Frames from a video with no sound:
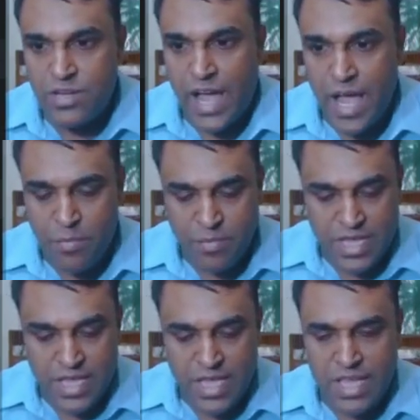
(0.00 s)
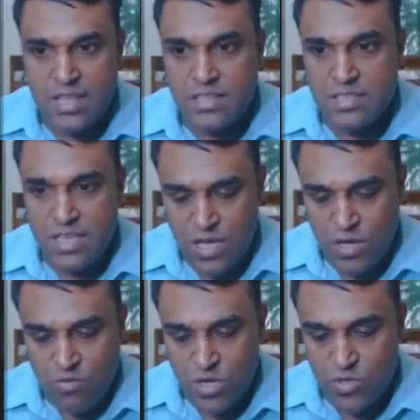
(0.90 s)
type key is
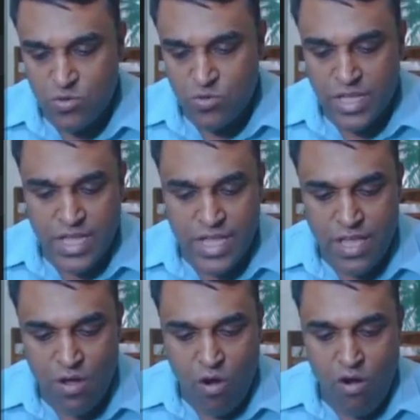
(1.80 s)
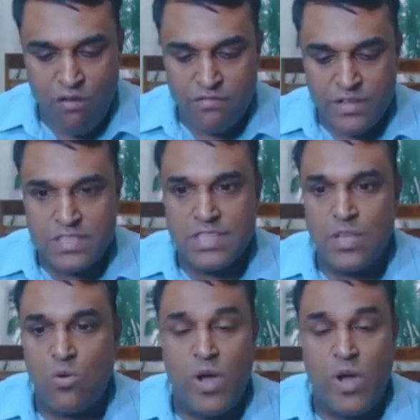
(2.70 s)
equal to key of 0.